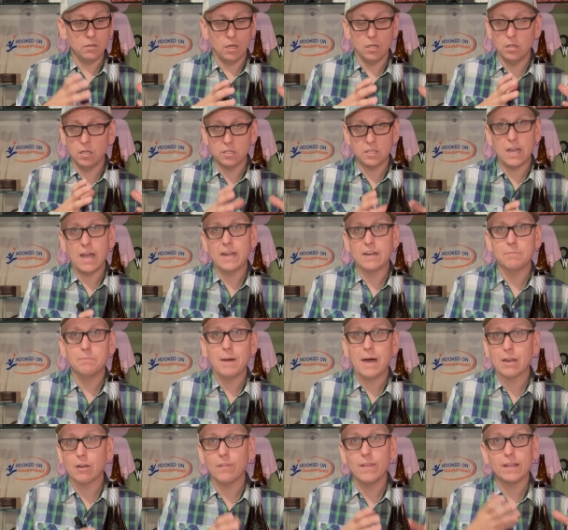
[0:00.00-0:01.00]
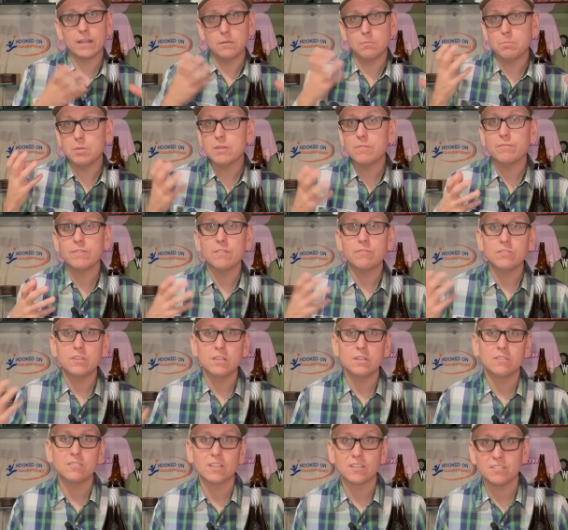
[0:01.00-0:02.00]
a, kind of bottle that can be
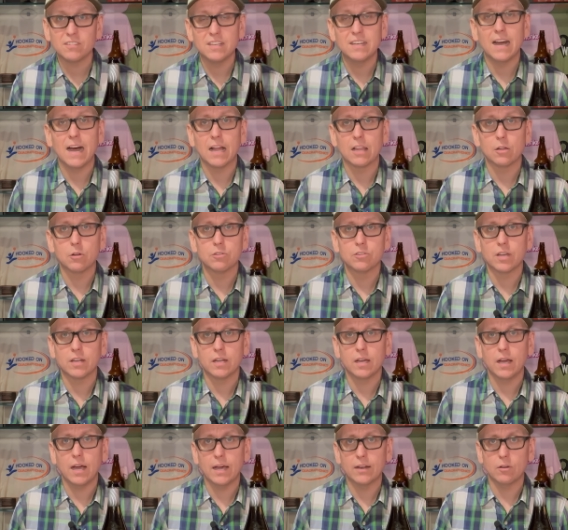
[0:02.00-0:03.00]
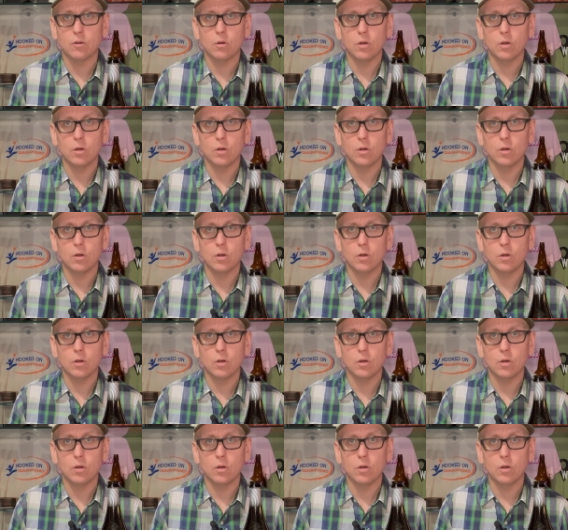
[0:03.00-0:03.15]
50 60 dollars on a, on,